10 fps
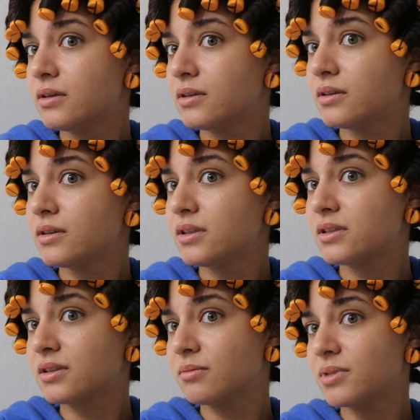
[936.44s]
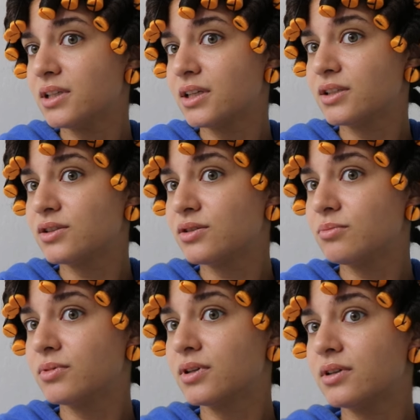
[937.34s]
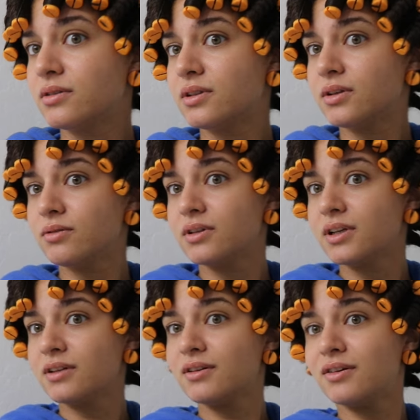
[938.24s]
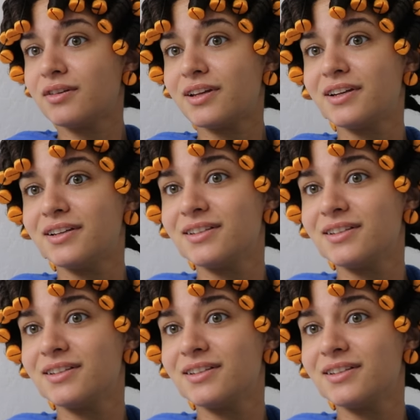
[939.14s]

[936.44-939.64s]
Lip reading: These are gonna be like super curly. Look how long that is.